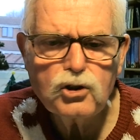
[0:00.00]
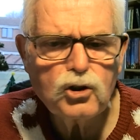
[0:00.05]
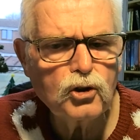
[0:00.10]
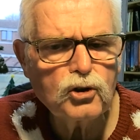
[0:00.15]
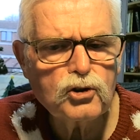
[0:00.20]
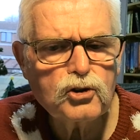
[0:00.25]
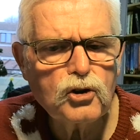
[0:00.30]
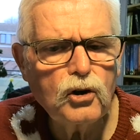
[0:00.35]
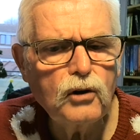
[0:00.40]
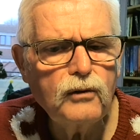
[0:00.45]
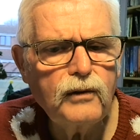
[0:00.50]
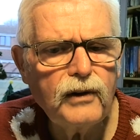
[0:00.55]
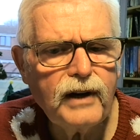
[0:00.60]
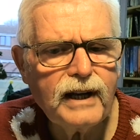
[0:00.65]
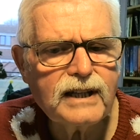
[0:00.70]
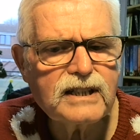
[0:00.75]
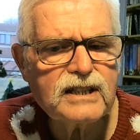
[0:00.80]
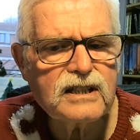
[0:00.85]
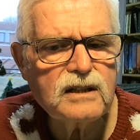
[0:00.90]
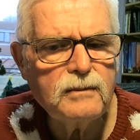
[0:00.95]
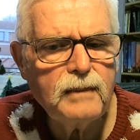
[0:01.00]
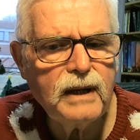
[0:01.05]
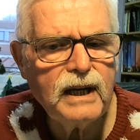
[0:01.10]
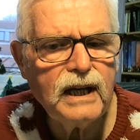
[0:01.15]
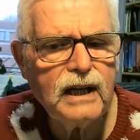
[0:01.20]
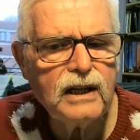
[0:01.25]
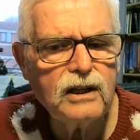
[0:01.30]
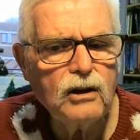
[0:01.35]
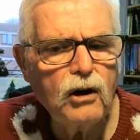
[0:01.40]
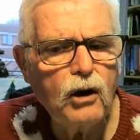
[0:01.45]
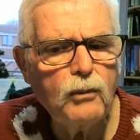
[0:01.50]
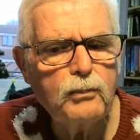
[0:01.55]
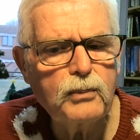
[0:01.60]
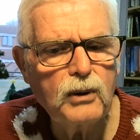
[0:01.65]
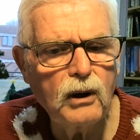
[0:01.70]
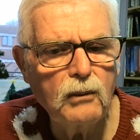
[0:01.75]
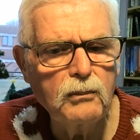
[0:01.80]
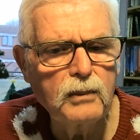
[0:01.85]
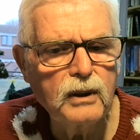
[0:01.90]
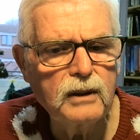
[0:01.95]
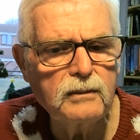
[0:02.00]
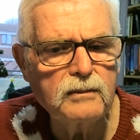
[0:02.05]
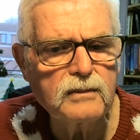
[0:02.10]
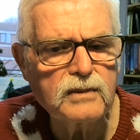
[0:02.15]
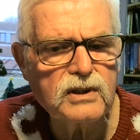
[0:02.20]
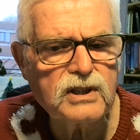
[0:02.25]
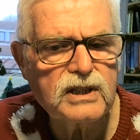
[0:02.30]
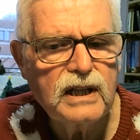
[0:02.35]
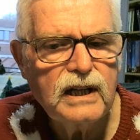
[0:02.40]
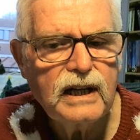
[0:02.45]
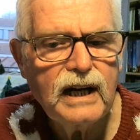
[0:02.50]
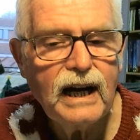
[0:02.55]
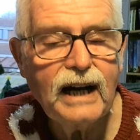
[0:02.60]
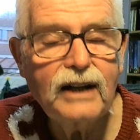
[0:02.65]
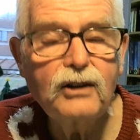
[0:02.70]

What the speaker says: Don't overestimate your problems